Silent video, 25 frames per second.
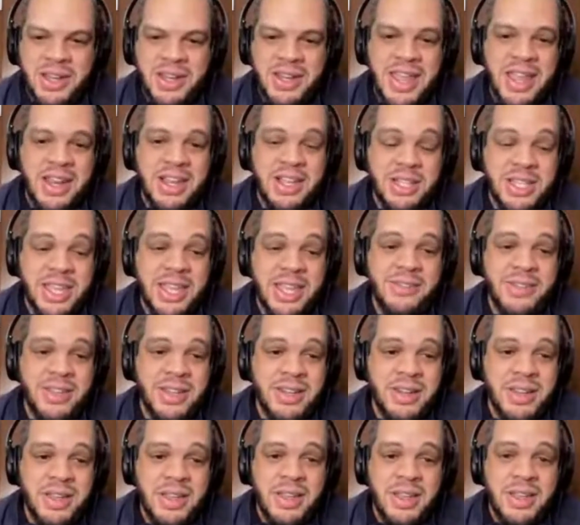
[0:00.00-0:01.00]
And
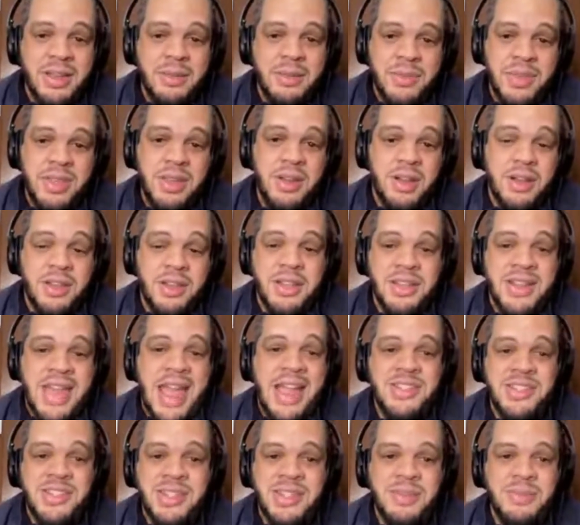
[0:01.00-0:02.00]
Cleveland, has
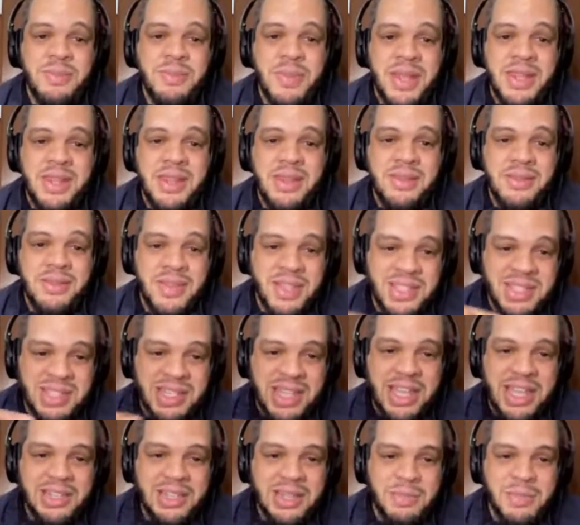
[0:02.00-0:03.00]
actually been a
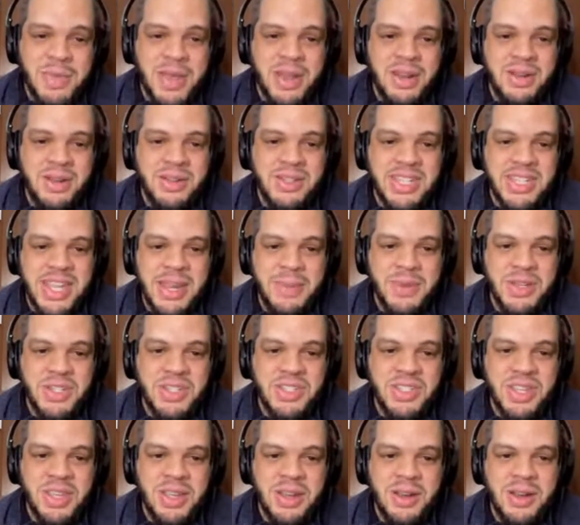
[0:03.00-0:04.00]
slightly better team this
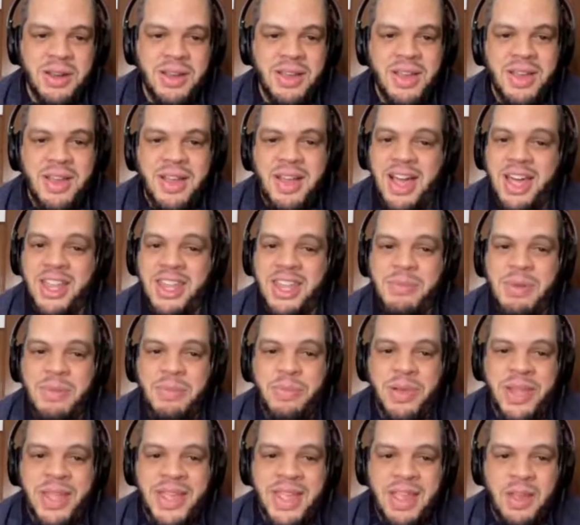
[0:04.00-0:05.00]
year. They've been
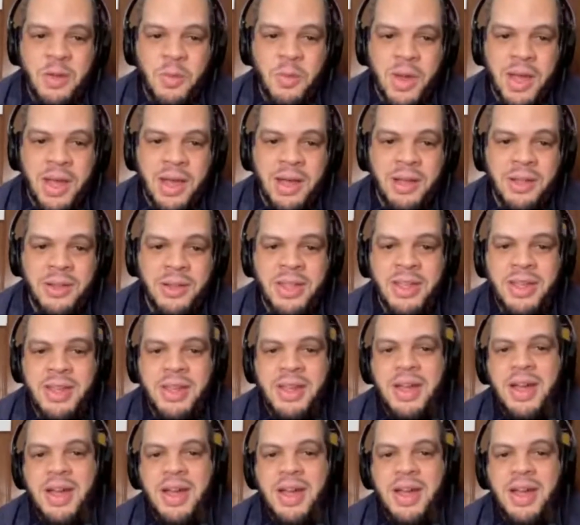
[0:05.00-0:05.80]
playing well.